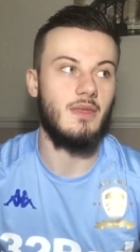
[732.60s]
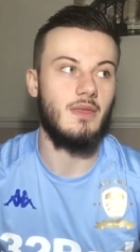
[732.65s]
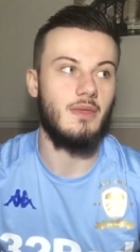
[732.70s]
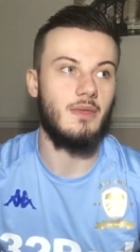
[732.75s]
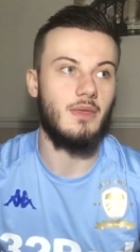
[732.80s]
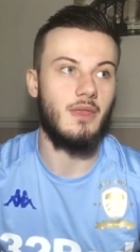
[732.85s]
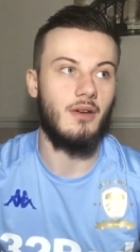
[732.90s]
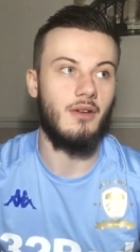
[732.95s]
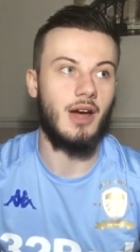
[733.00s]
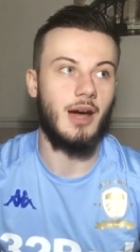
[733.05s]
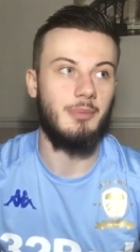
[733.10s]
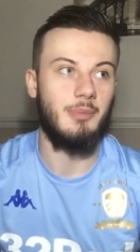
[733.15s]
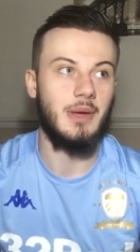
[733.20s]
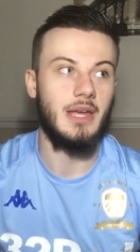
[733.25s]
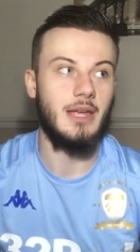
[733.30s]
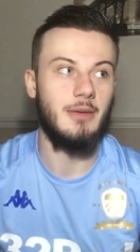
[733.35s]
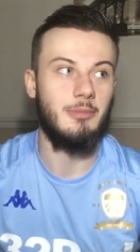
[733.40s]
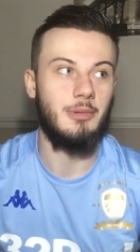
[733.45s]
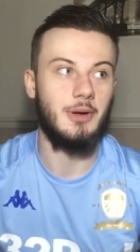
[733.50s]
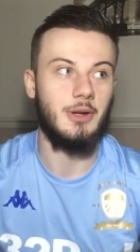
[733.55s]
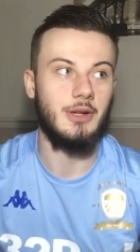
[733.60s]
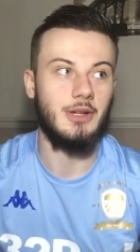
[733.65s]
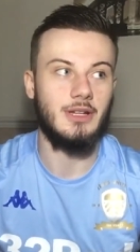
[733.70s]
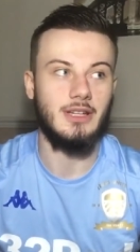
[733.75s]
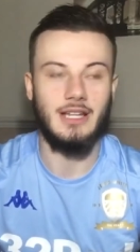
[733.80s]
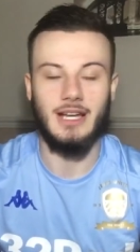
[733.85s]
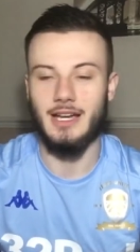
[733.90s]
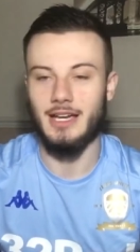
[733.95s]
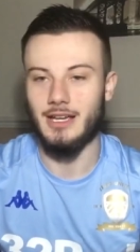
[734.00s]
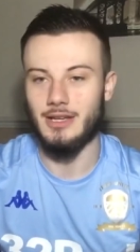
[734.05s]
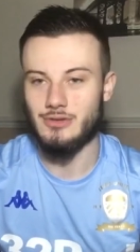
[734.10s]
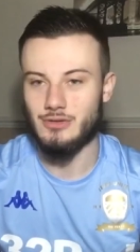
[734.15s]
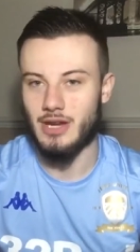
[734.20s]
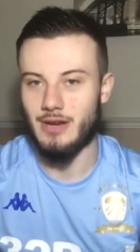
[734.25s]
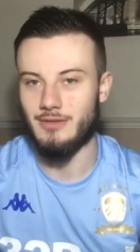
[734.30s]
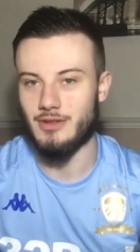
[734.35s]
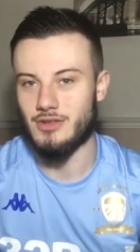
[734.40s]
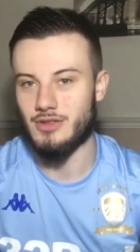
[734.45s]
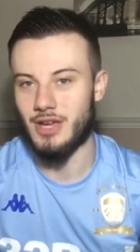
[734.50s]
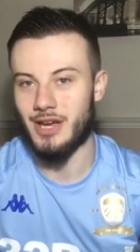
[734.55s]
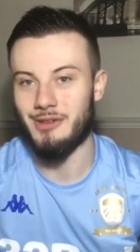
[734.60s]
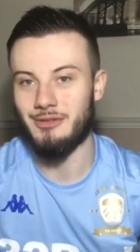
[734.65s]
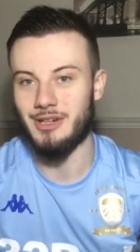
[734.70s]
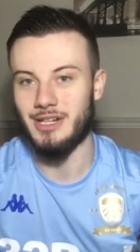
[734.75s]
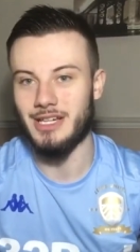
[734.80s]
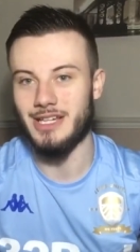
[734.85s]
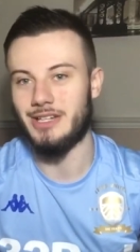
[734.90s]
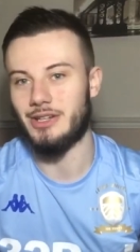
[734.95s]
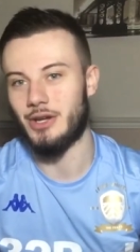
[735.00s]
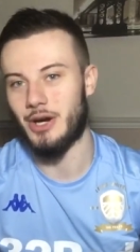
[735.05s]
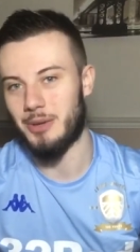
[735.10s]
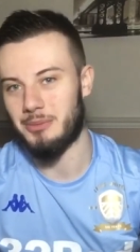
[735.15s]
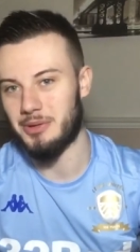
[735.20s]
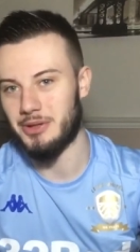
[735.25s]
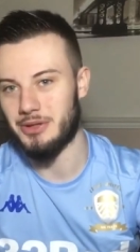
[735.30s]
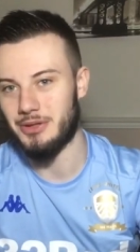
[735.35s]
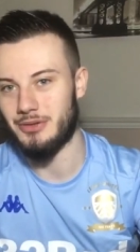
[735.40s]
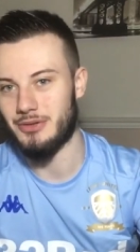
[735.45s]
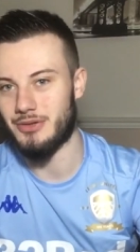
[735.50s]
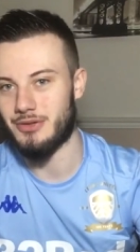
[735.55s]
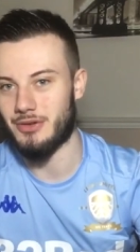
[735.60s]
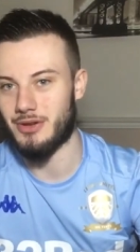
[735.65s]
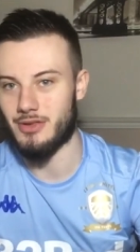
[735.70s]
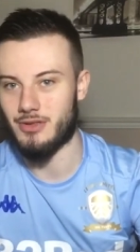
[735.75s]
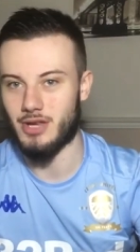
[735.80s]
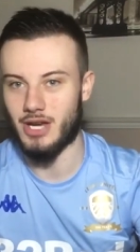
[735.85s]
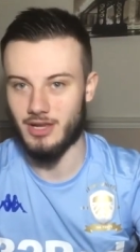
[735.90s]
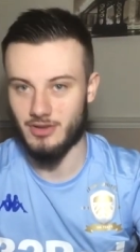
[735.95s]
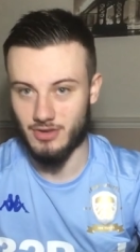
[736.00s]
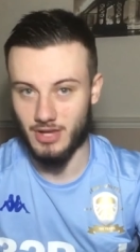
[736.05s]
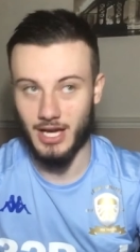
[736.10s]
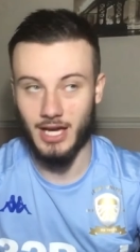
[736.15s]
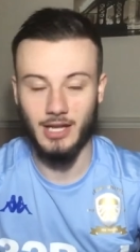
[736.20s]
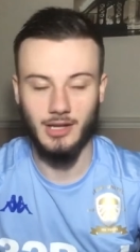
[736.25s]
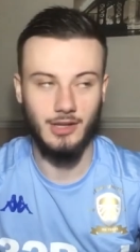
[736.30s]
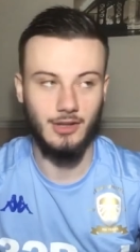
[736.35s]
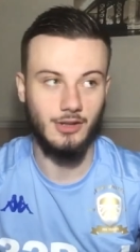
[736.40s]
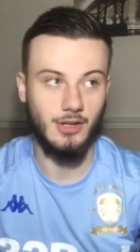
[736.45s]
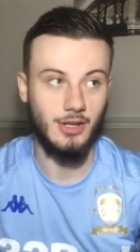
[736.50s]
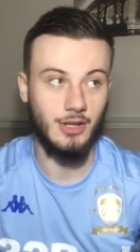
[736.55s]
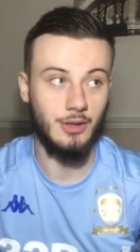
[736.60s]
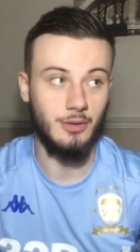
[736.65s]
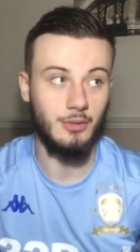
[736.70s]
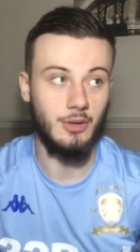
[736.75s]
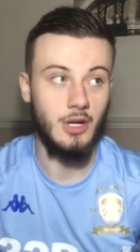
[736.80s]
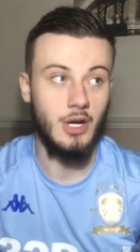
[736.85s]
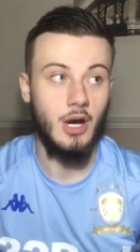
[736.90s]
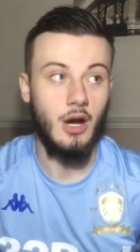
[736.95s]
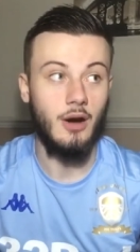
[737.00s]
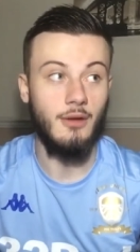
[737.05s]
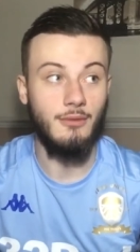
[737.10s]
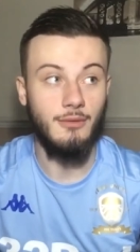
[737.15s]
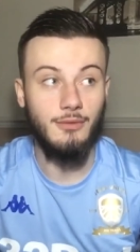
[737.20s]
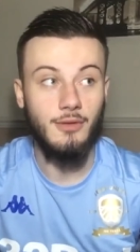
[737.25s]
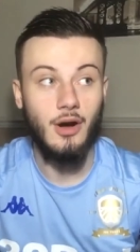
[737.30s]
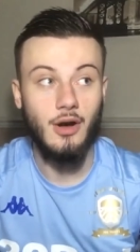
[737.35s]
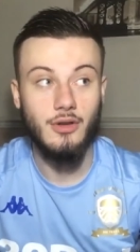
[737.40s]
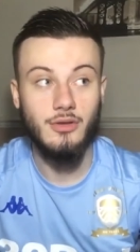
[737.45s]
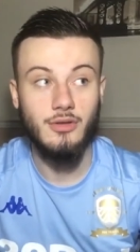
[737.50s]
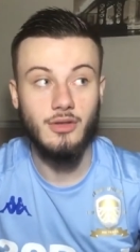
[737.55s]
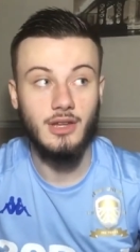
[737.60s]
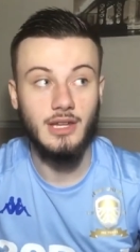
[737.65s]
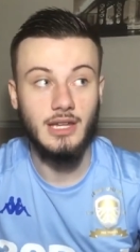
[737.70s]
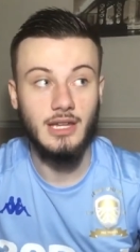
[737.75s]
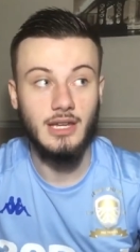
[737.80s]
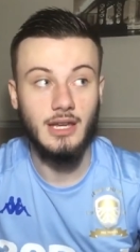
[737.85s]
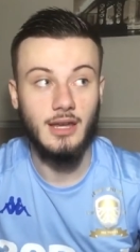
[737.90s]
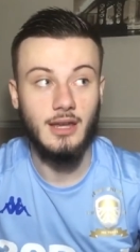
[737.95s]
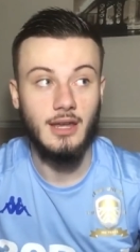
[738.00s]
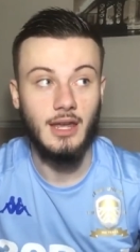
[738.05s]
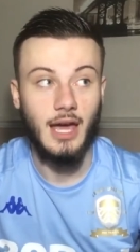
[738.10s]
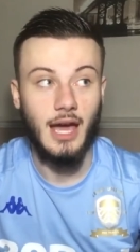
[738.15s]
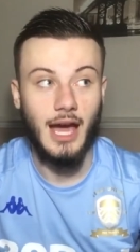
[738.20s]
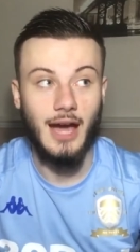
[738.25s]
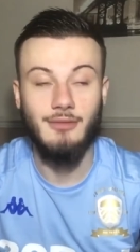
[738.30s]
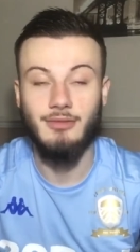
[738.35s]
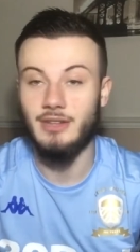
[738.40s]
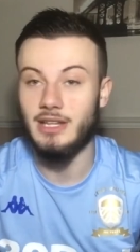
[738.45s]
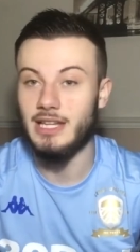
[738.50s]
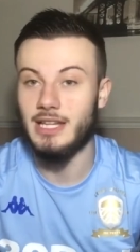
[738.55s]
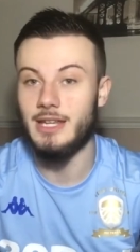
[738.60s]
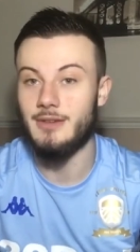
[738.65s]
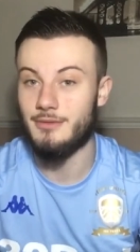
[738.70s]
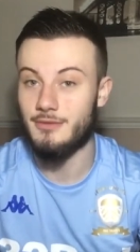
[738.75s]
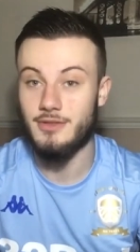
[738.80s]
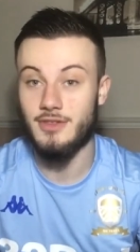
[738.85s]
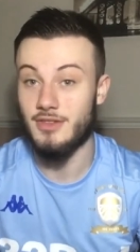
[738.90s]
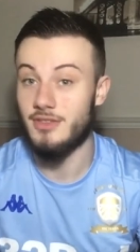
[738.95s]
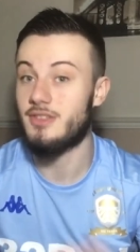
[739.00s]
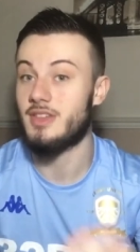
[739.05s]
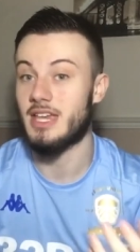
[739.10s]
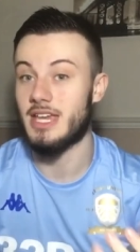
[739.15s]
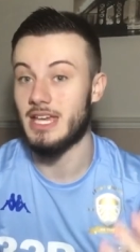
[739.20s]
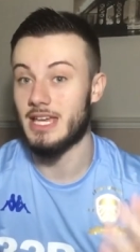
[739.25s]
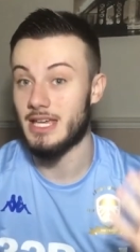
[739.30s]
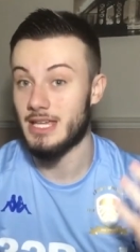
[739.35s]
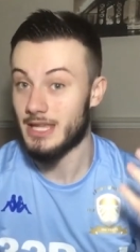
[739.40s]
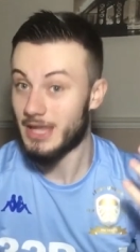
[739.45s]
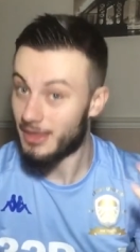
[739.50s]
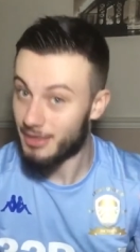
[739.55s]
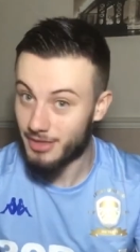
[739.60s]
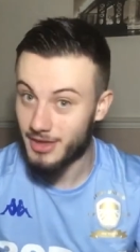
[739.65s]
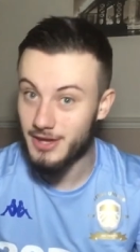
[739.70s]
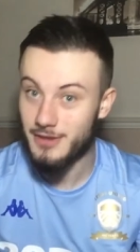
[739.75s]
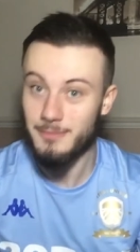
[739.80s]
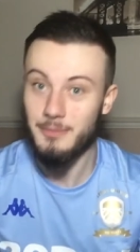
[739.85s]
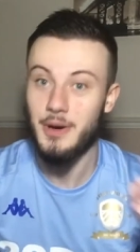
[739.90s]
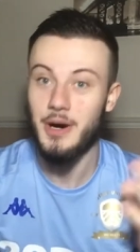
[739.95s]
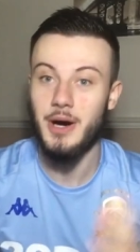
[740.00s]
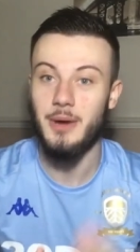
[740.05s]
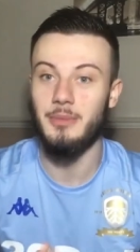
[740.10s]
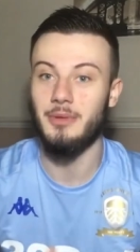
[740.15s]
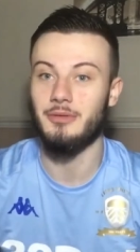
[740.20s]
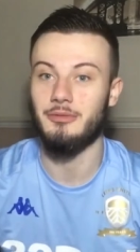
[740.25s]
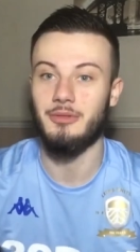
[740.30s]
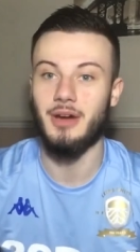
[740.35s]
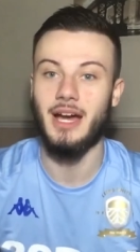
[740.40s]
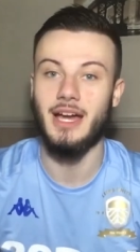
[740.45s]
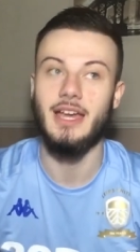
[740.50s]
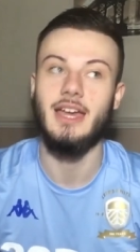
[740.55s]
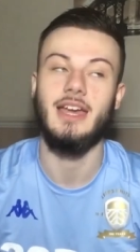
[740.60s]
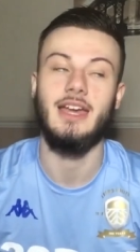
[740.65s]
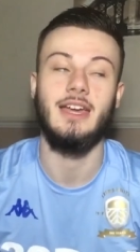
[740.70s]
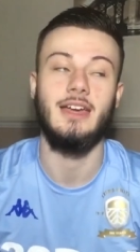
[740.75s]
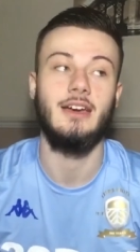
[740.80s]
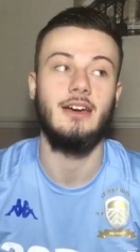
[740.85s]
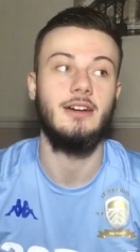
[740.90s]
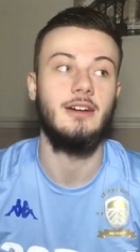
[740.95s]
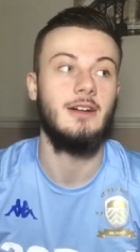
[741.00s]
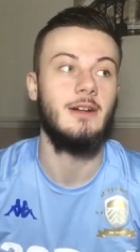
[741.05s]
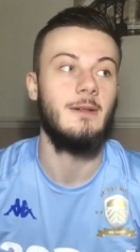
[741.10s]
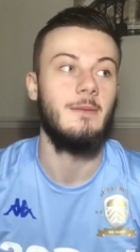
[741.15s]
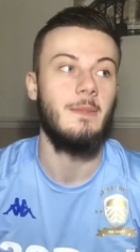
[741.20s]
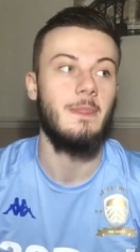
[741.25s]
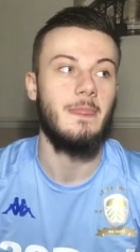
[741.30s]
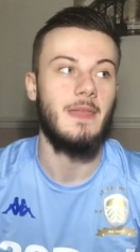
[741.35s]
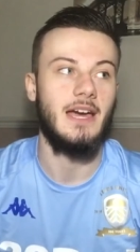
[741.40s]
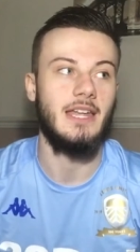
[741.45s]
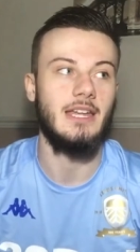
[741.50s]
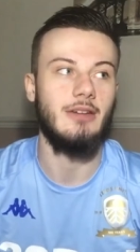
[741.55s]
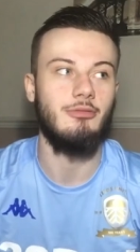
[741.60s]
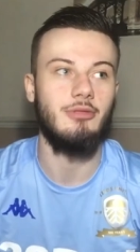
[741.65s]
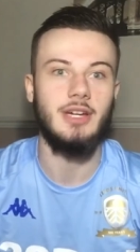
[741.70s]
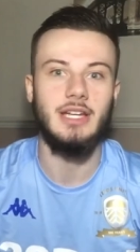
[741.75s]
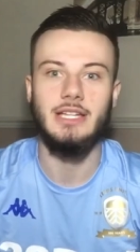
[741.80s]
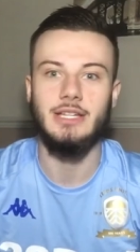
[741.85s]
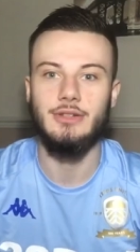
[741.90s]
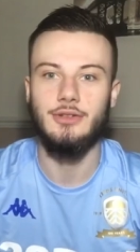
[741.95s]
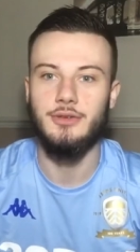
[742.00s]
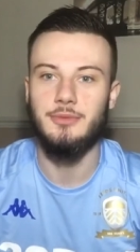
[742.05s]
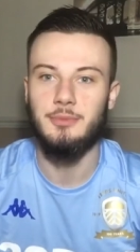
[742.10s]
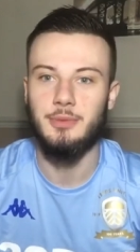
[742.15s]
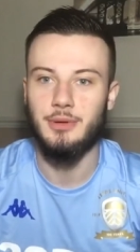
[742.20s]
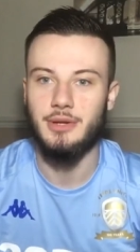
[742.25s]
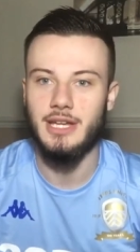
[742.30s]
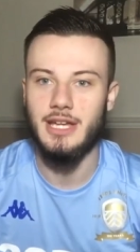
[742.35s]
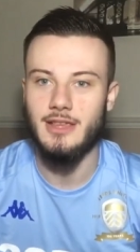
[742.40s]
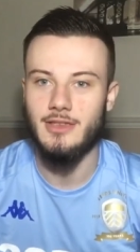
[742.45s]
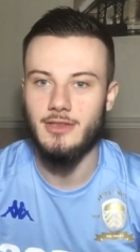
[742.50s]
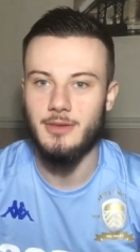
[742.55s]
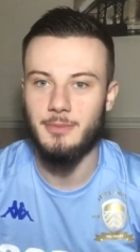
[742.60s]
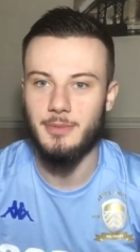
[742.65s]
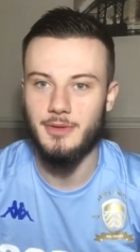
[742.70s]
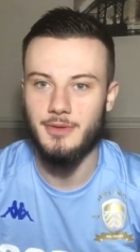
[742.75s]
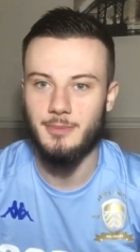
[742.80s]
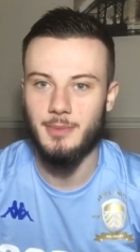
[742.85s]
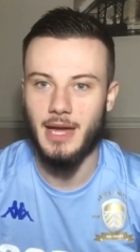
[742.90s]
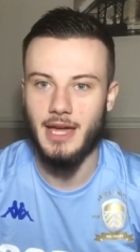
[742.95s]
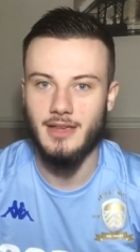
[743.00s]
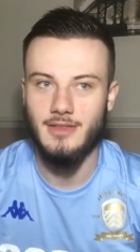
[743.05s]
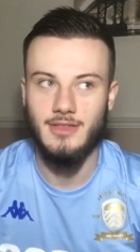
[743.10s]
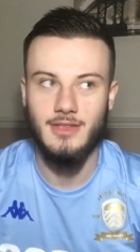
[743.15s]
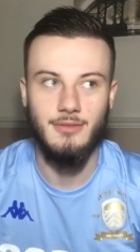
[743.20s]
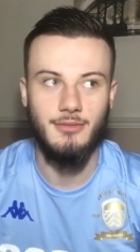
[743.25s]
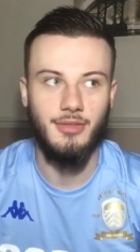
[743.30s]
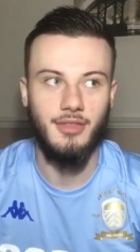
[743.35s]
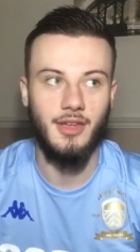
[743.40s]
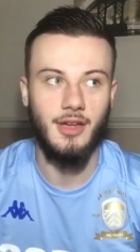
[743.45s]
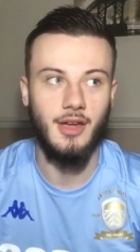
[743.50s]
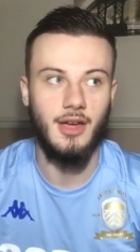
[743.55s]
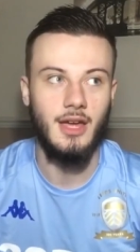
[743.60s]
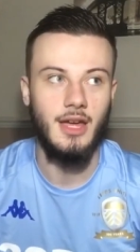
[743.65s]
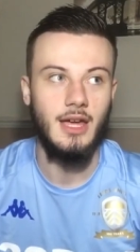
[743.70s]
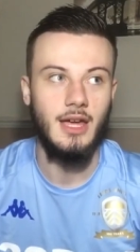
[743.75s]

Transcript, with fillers: there are people like Trevor Cherry and Norman Hunter and Jack Charlton who unfortunately haven't lived to see this moment right here, and it really does put it into perspective that